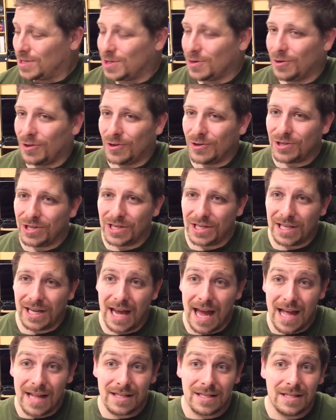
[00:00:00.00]
so allergic to
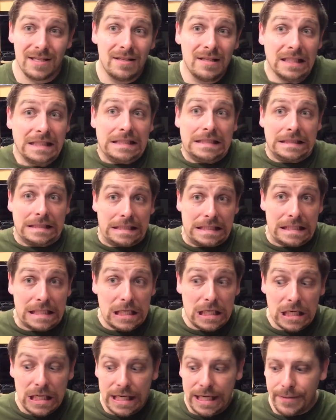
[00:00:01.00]
cats.
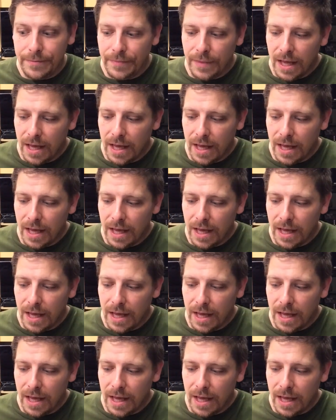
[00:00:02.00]
Sorry.